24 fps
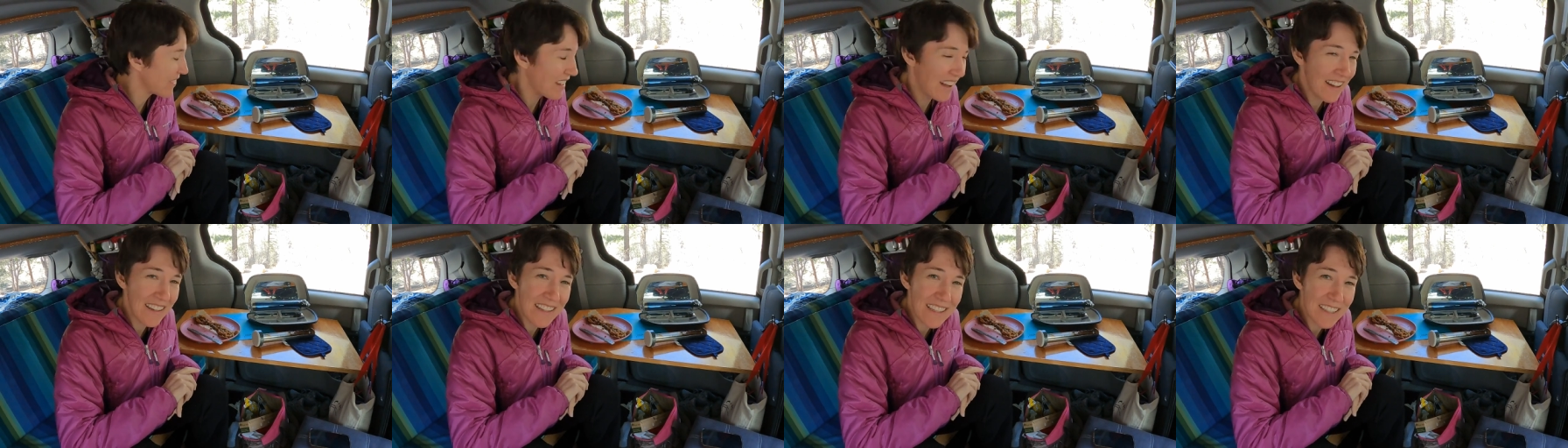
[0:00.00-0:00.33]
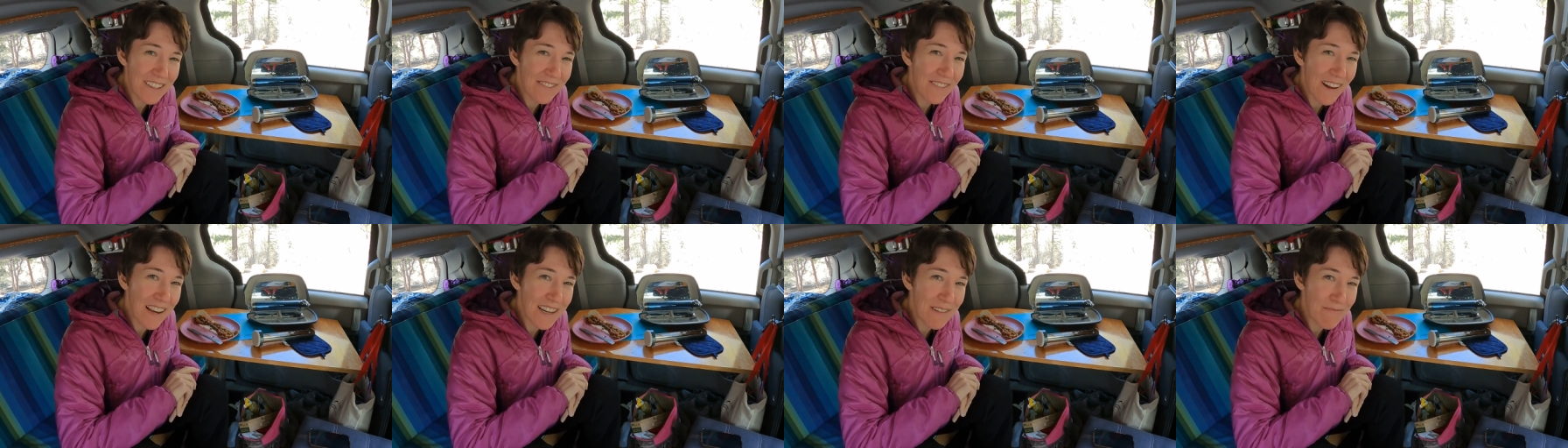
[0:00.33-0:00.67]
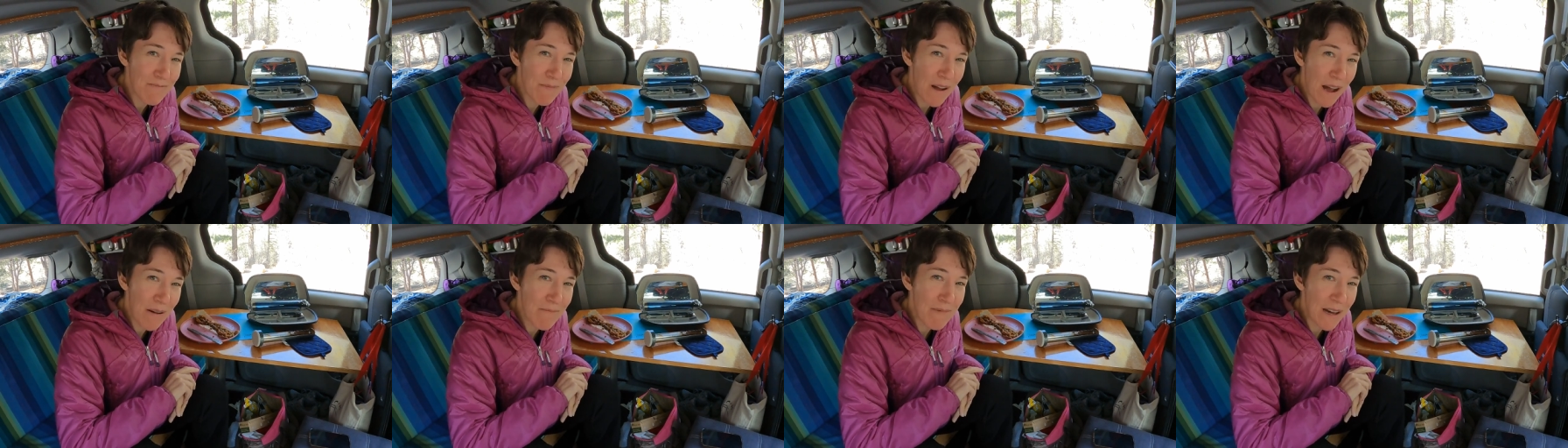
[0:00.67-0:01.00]
I need to find
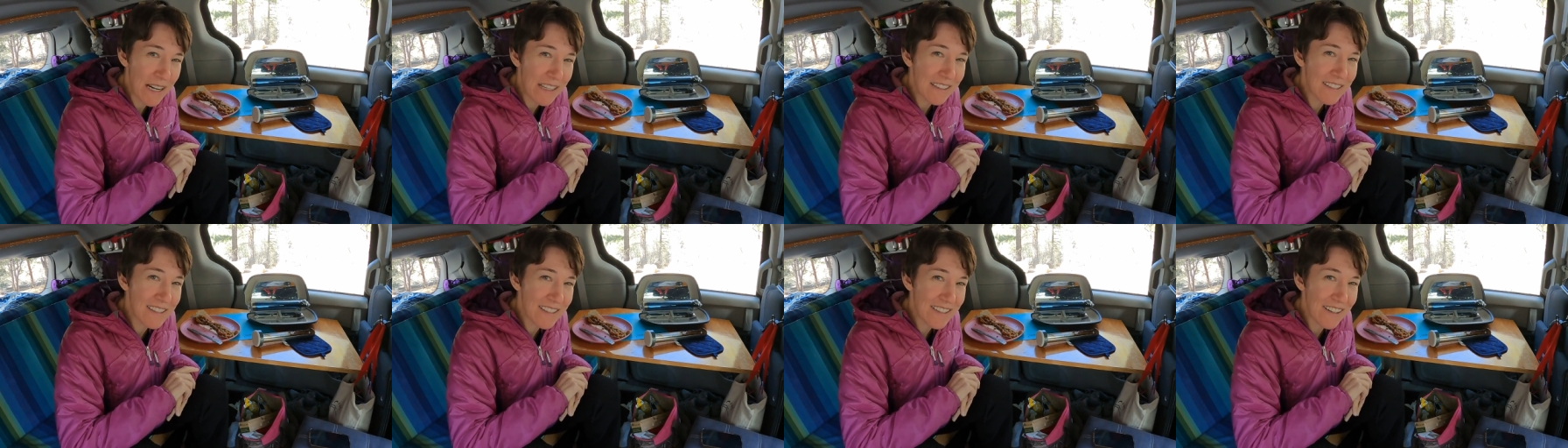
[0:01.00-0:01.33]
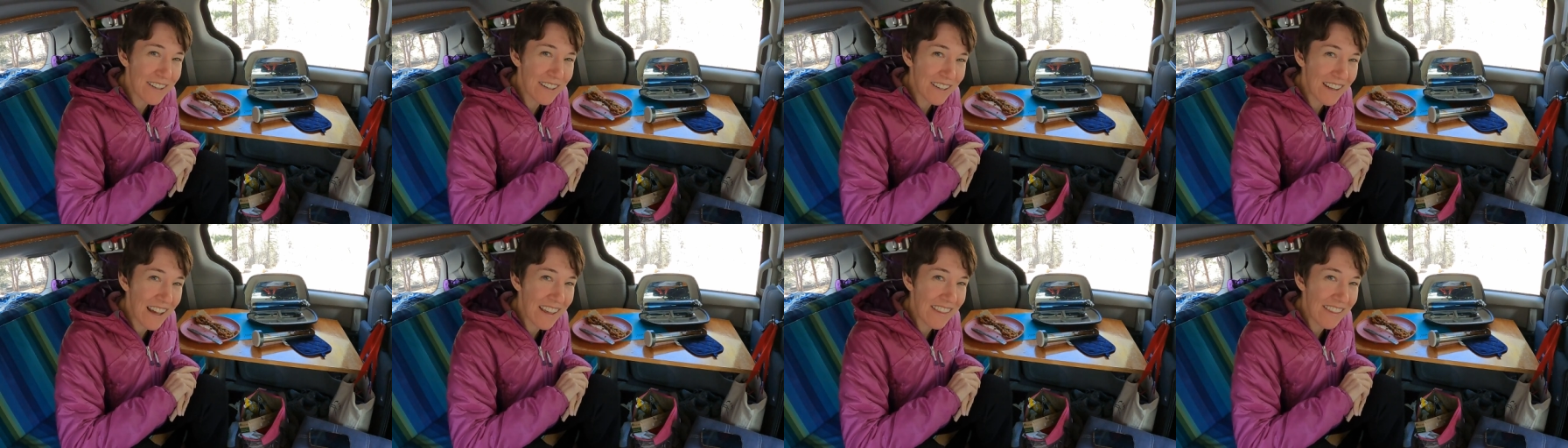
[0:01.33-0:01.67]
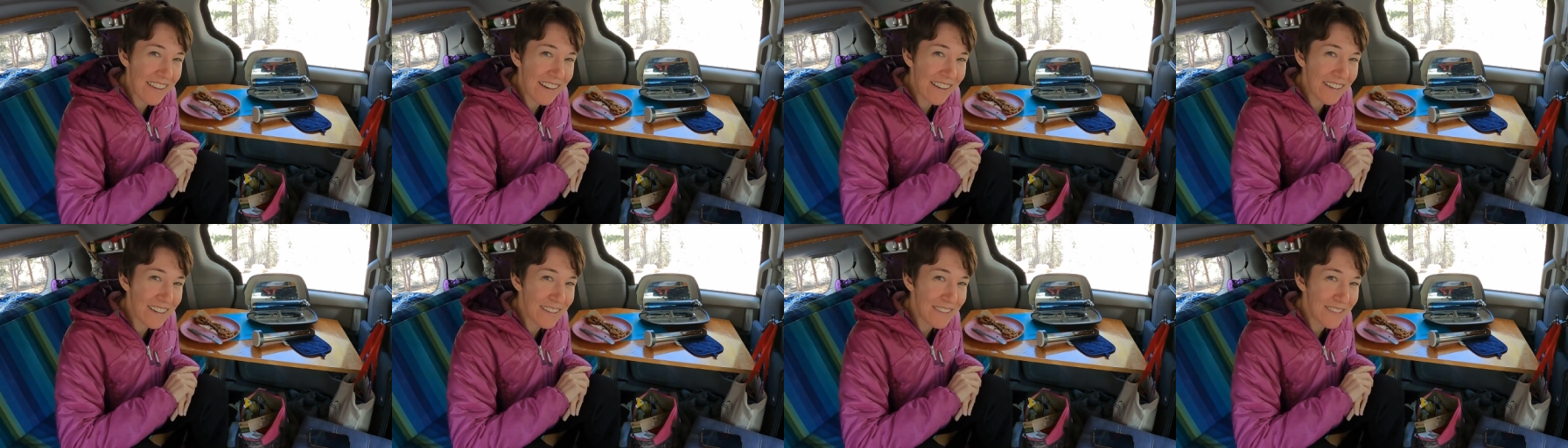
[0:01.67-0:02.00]
a, a better dessert, I
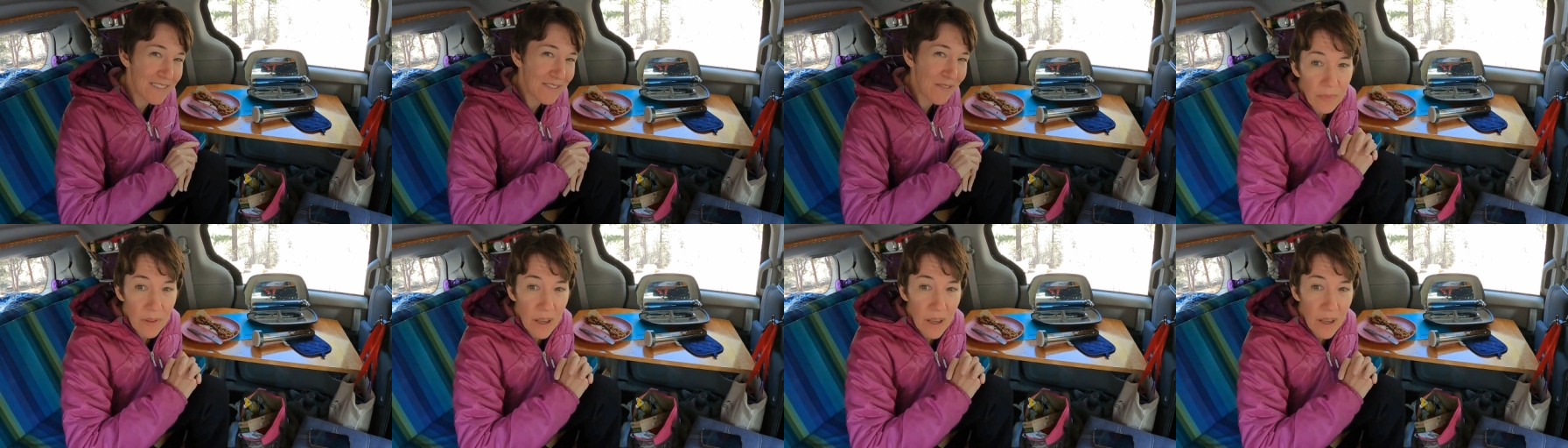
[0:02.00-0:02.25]
think.